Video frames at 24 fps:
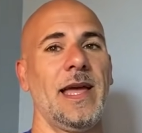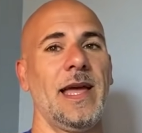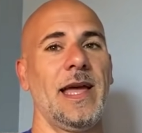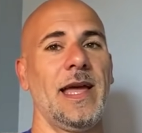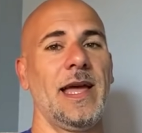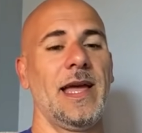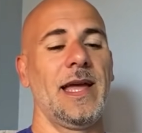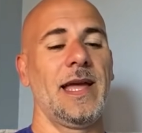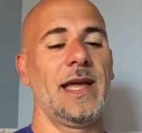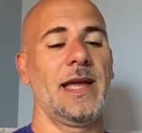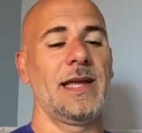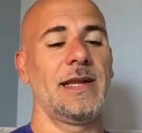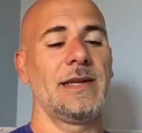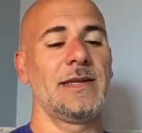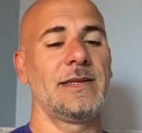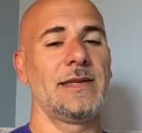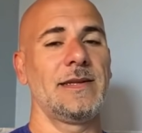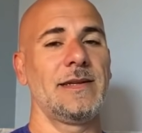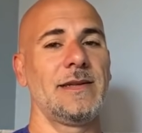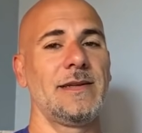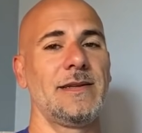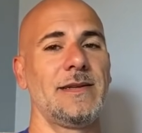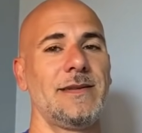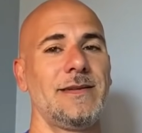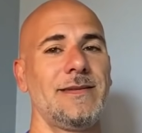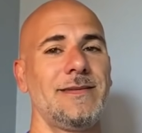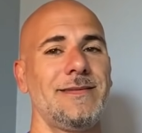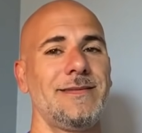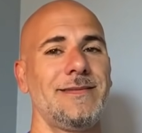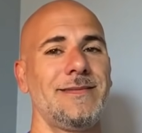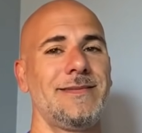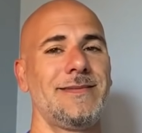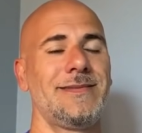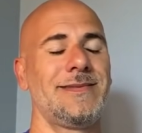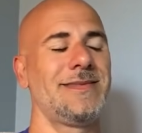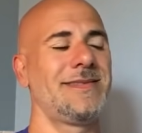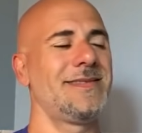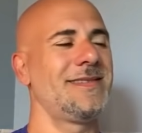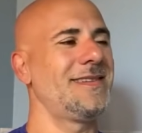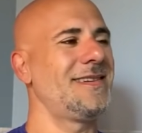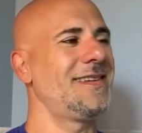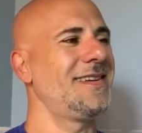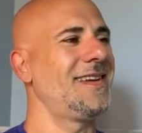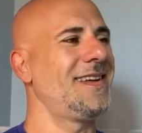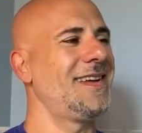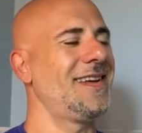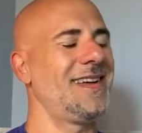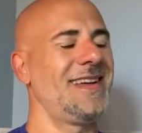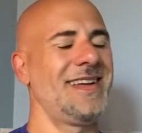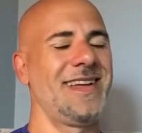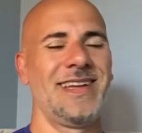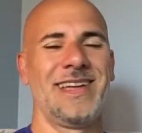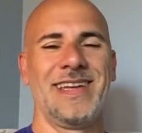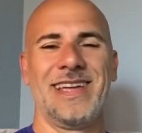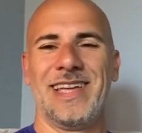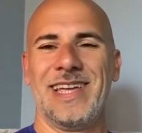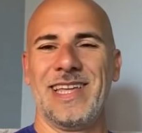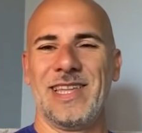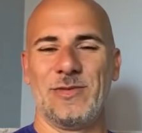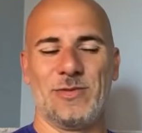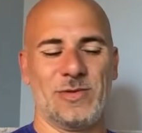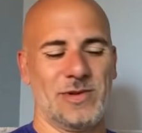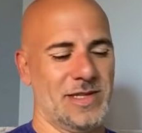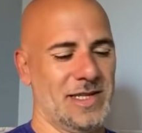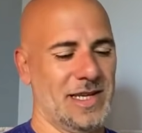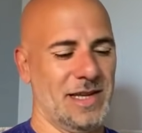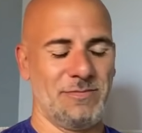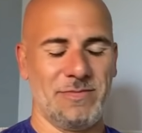And it was